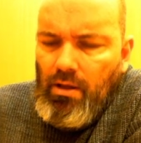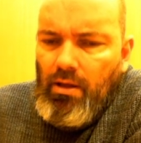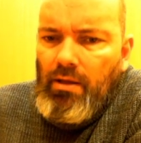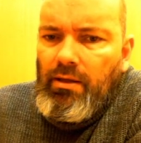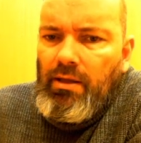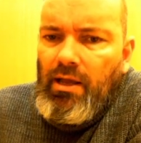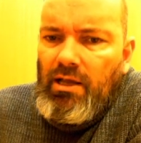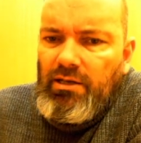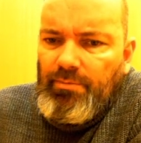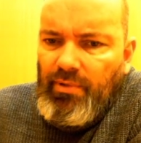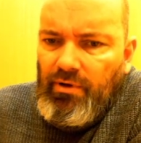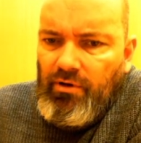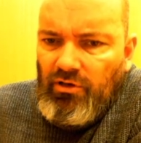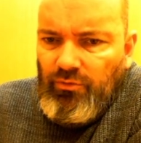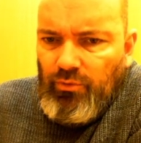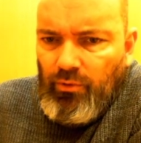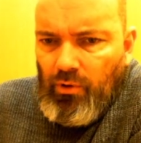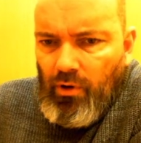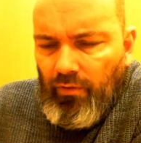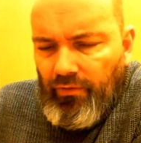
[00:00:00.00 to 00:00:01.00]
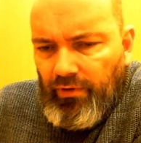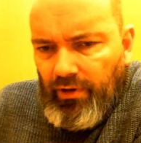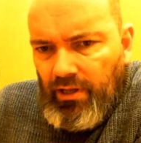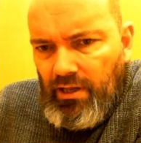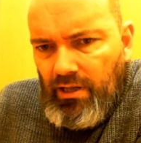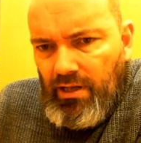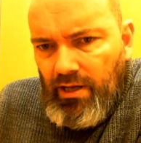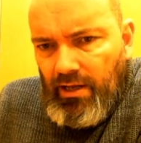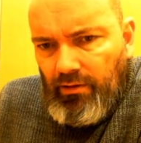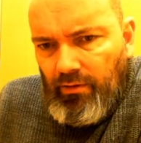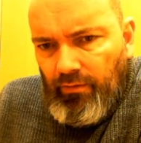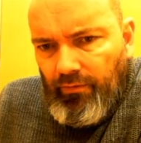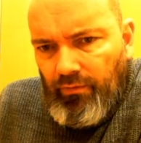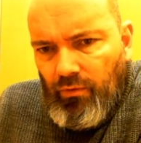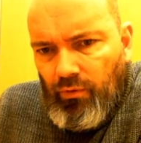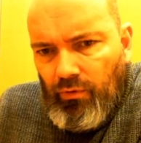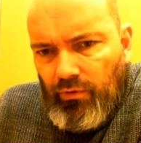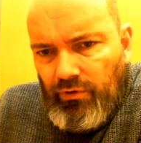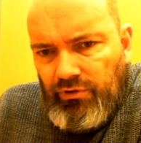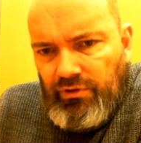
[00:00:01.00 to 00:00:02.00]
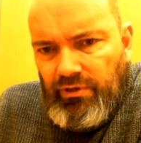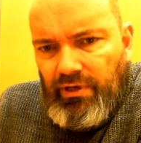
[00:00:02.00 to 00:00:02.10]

Yes, because we're covering e8, of course.